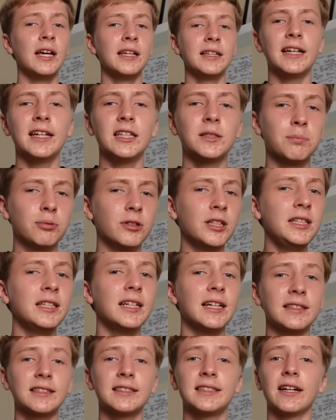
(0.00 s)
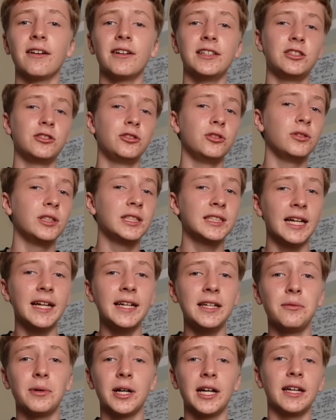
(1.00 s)
then it's pretty necessary to do this
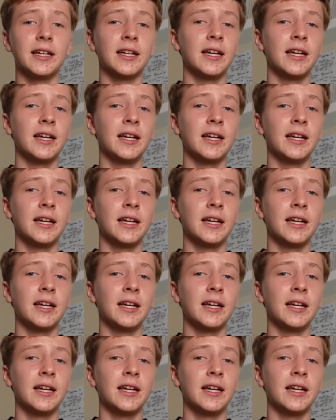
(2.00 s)
anyway,